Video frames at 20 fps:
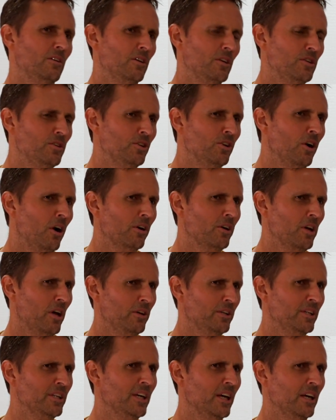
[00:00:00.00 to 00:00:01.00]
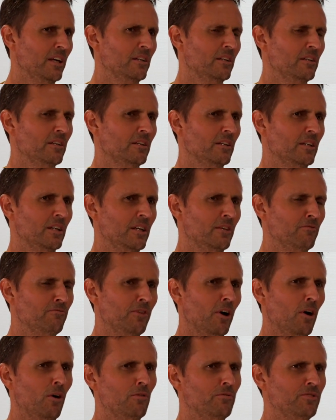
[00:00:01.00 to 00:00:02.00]
you're not going to get
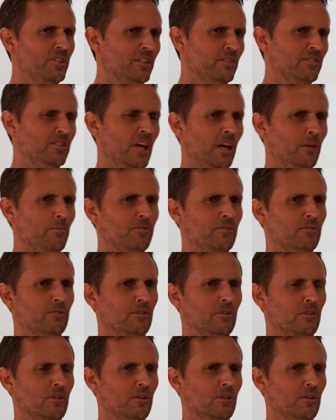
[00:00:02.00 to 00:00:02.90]
involved in depth